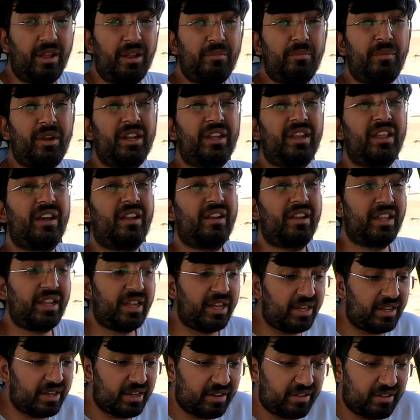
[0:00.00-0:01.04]
well but they are
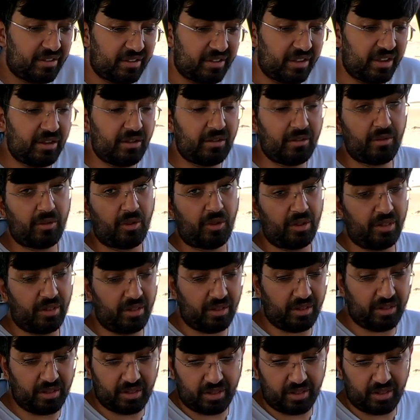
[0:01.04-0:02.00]
heated seats on